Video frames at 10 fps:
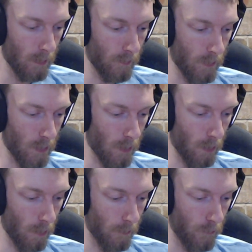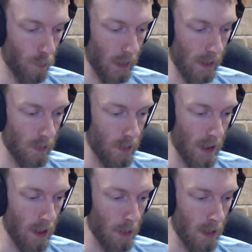Let's go 40
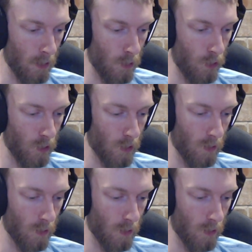damage.